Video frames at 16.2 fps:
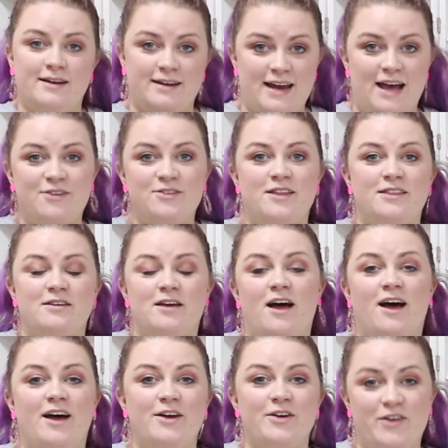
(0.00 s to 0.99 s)
Now that the
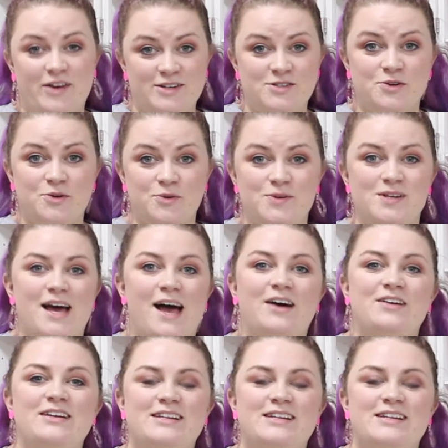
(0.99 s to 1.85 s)
iron-on has cooled down,